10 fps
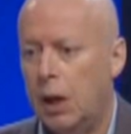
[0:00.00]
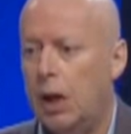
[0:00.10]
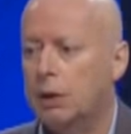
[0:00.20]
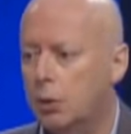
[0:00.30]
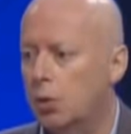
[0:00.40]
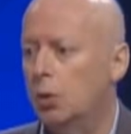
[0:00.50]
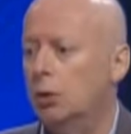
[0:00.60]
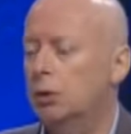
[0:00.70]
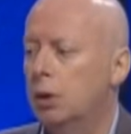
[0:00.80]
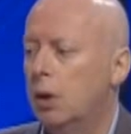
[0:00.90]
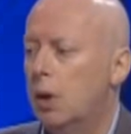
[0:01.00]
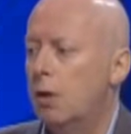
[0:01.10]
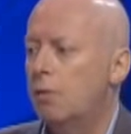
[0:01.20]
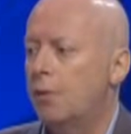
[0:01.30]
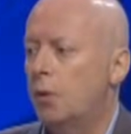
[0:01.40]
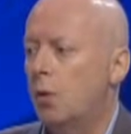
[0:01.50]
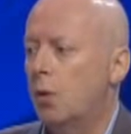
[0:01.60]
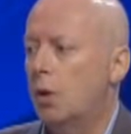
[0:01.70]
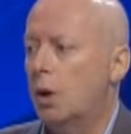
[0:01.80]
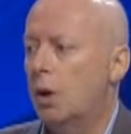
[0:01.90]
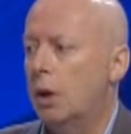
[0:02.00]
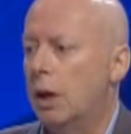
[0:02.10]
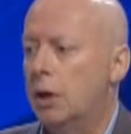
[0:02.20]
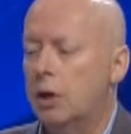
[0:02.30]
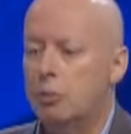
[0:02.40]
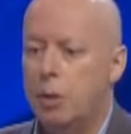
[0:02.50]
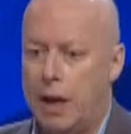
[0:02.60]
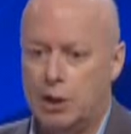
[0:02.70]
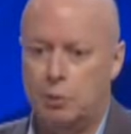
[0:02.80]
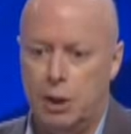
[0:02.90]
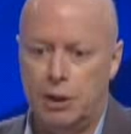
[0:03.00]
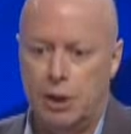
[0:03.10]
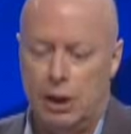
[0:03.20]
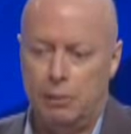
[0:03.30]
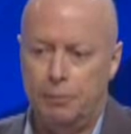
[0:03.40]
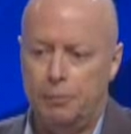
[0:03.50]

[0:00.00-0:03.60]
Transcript: at all for an incompatibility